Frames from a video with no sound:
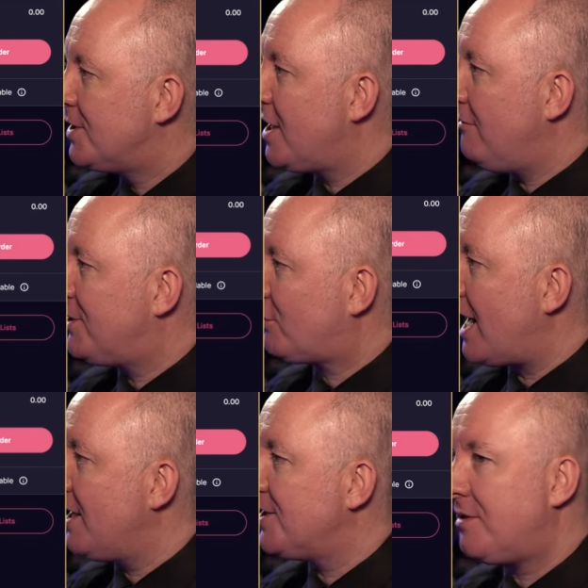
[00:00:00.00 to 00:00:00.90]
Serious
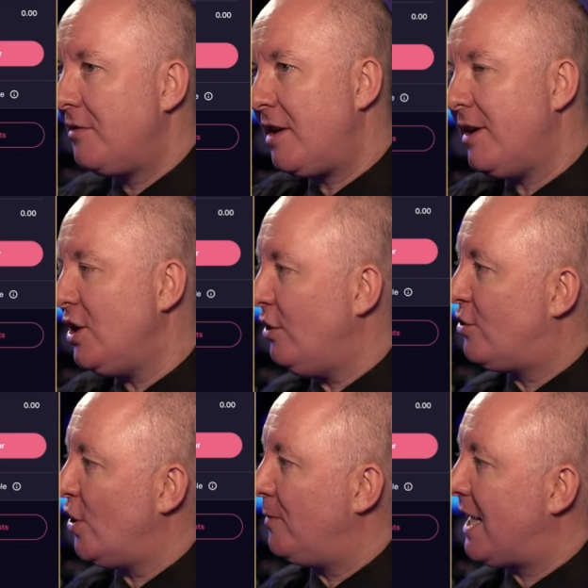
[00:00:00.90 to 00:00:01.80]
traders, they're in
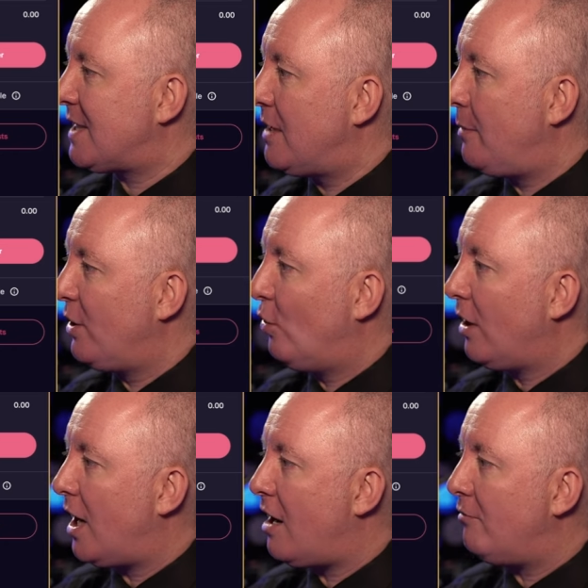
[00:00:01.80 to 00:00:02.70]
YouTube. That's where we
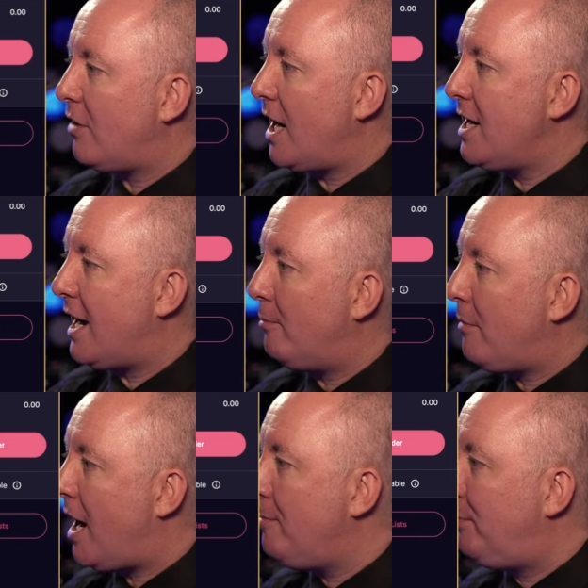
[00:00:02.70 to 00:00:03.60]
all are right now.
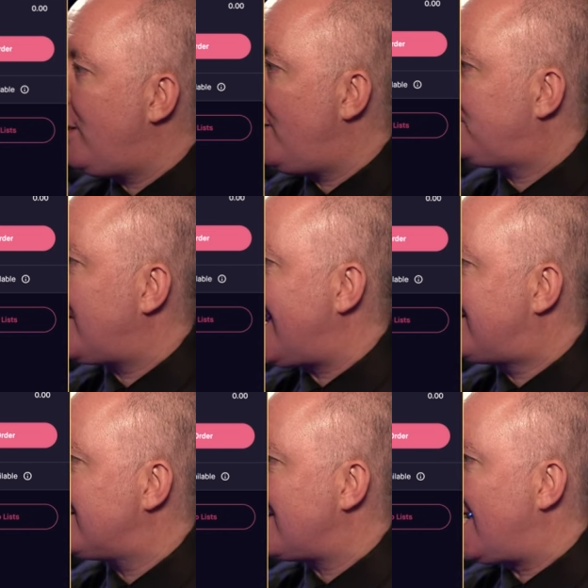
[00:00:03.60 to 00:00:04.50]
My
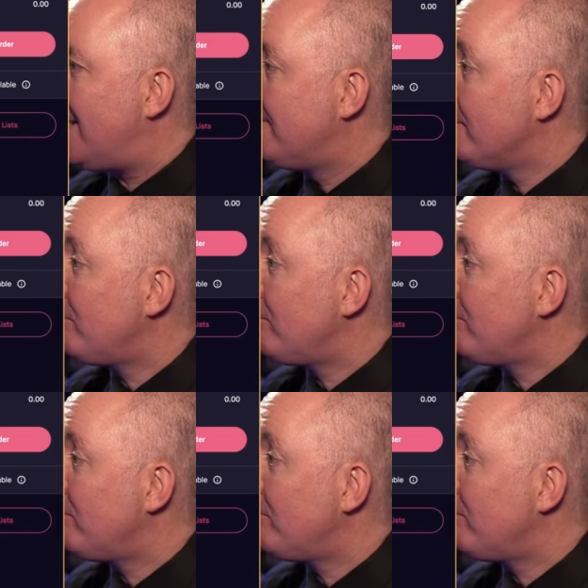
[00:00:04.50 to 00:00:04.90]
birthday today.